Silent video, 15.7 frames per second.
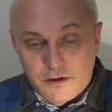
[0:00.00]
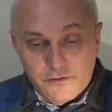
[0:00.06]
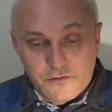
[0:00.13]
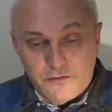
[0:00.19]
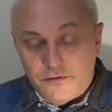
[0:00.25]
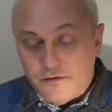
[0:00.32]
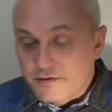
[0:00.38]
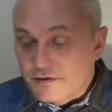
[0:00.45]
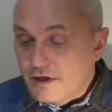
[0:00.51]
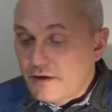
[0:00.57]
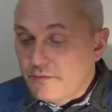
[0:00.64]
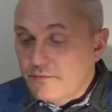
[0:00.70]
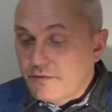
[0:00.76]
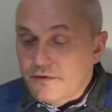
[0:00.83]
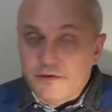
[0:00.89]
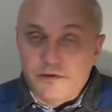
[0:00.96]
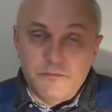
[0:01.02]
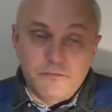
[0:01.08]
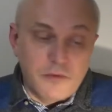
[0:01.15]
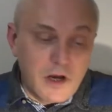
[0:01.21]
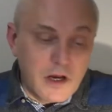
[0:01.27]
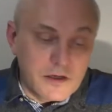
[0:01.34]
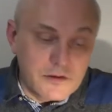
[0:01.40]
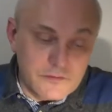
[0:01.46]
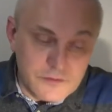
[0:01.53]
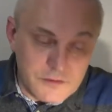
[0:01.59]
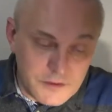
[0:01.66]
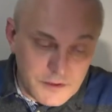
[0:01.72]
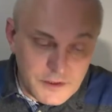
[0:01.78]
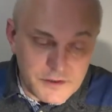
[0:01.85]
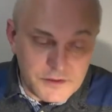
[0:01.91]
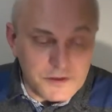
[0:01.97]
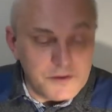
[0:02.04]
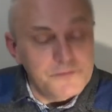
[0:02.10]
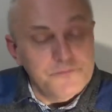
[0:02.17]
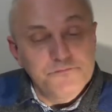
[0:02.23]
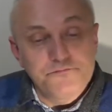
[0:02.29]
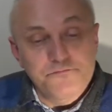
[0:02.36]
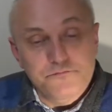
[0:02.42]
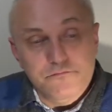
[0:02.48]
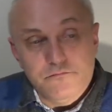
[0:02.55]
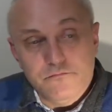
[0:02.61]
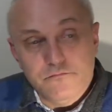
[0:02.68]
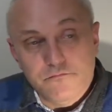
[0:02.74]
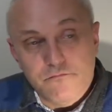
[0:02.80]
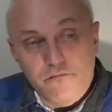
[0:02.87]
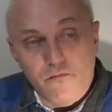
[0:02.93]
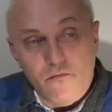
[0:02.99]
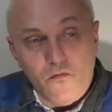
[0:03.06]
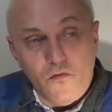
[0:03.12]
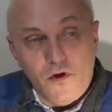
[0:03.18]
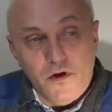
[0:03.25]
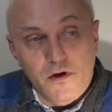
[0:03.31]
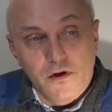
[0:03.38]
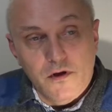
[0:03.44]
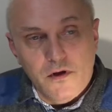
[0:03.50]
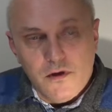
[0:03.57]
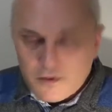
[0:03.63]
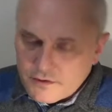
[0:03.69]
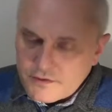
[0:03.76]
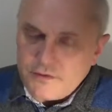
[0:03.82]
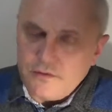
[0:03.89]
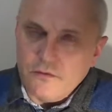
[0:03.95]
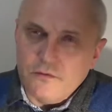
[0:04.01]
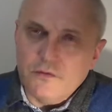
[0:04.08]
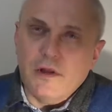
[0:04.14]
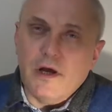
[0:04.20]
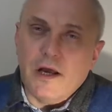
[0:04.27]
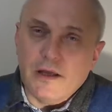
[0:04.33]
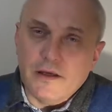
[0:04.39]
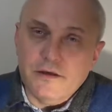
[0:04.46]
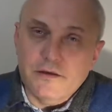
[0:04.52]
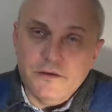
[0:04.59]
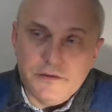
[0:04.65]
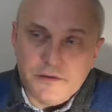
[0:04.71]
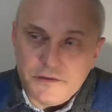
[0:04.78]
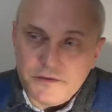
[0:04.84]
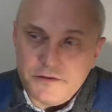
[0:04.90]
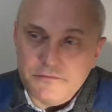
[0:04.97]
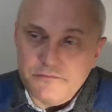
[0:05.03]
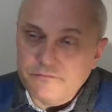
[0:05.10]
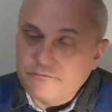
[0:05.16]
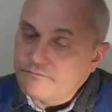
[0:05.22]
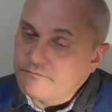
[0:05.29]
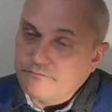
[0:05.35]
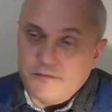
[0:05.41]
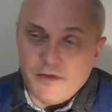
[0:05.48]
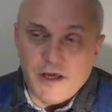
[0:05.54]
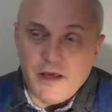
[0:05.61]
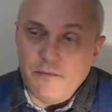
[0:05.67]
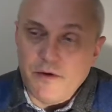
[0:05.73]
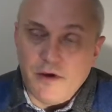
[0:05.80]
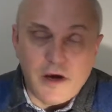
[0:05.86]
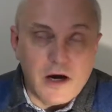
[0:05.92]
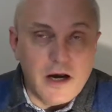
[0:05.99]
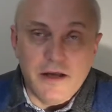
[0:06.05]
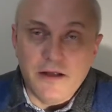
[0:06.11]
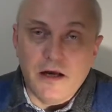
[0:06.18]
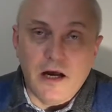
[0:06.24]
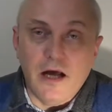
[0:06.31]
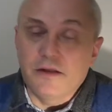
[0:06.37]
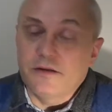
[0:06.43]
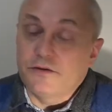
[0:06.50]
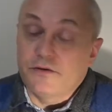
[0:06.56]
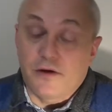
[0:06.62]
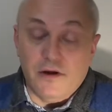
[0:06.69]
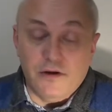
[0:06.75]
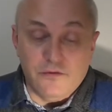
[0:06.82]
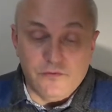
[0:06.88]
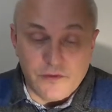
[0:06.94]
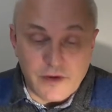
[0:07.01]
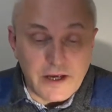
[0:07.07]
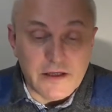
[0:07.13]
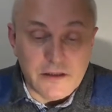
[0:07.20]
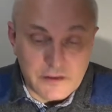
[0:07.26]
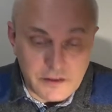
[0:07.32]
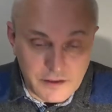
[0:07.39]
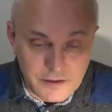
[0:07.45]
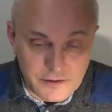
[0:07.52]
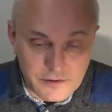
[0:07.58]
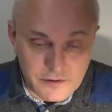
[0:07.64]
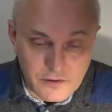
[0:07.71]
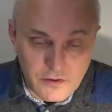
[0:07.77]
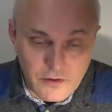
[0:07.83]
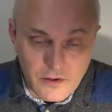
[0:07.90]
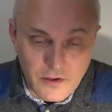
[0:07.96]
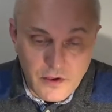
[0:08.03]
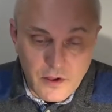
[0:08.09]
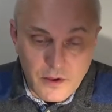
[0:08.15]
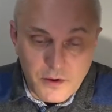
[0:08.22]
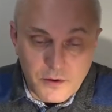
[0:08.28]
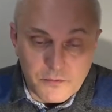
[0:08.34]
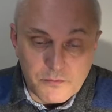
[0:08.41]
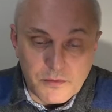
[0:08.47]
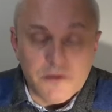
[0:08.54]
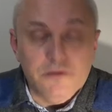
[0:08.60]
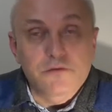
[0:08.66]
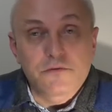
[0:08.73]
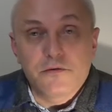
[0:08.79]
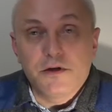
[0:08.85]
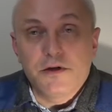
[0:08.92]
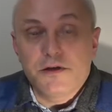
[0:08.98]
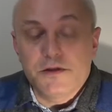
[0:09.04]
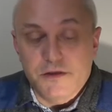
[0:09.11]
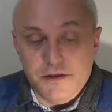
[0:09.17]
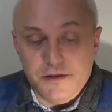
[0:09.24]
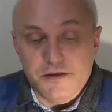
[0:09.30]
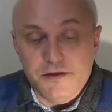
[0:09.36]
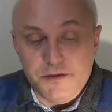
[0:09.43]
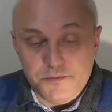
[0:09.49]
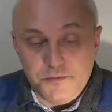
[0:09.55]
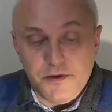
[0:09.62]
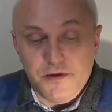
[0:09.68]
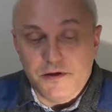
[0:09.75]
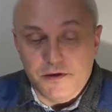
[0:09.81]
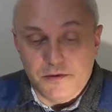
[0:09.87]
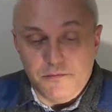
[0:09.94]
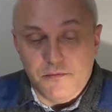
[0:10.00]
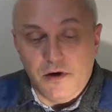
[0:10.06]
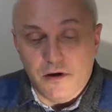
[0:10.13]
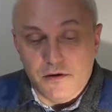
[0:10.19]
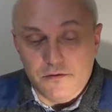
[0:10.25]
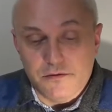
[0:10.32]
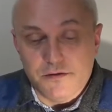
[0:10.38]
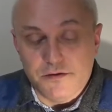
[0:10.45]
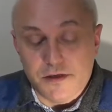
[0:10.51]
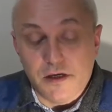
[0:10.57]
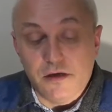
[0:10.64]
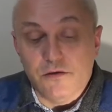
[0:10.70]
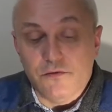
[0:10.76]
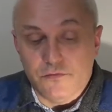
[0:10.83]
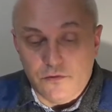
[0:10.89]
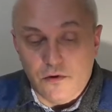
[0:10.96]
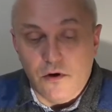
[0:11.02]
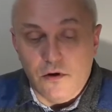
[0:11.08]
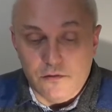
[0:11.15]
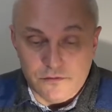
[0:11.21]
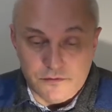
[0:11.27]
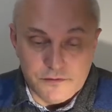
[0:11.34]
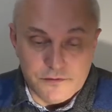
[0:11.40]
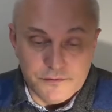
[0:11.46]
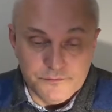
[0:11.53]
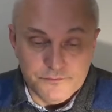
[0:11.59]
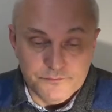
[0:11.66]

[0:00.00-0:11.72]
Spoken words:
For example, in Bhagavad Gita, it's look like maybe indirectly, but Krishna is speaking about set of goals.